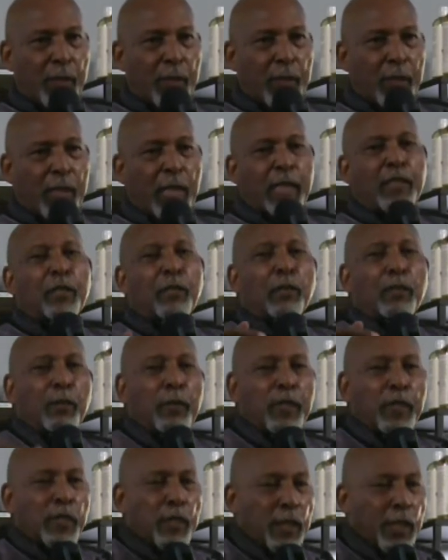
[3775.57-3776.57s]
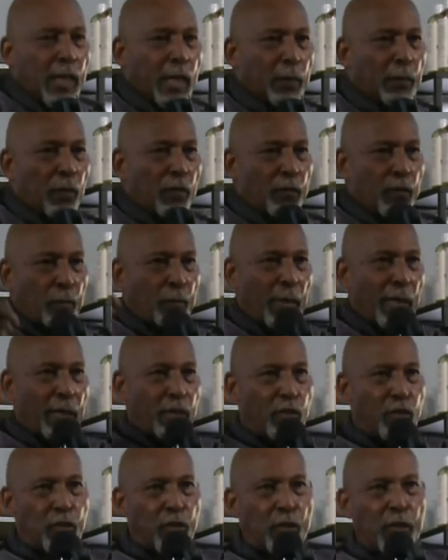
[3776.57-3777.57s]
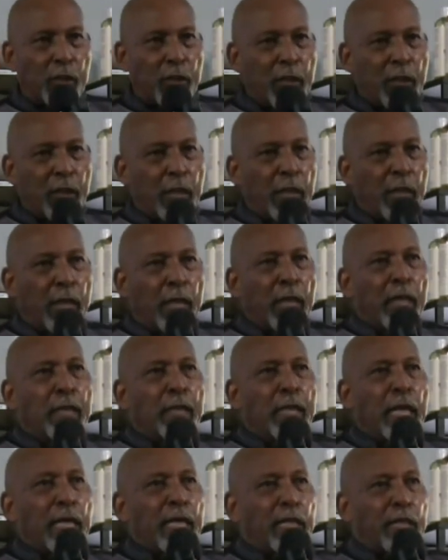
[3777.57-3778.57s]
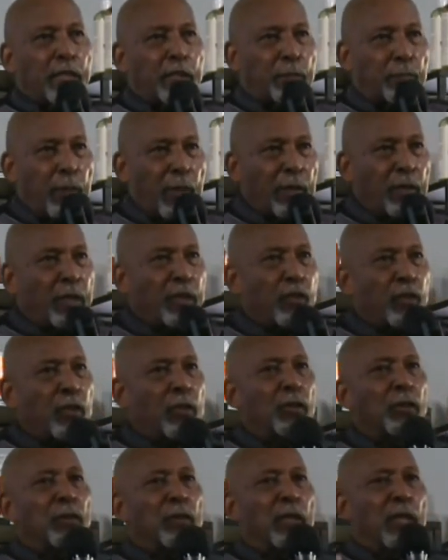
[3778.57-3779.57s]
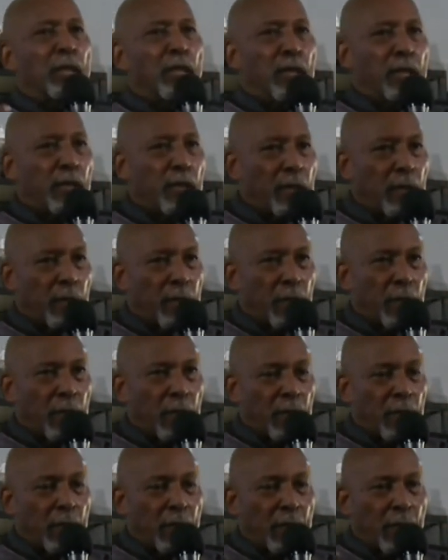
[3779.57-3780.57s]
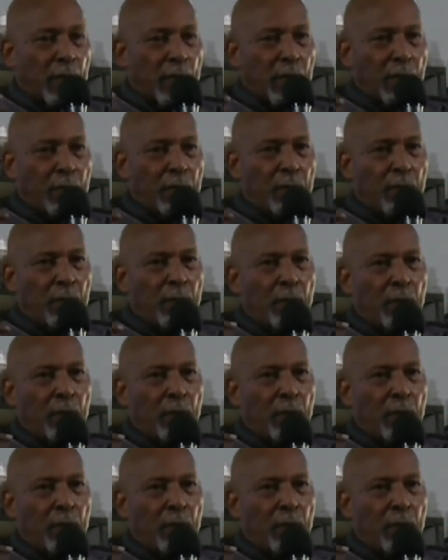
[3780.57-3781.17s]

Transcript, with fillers: That's the only way you can get up off the bench. That is spiritual, um,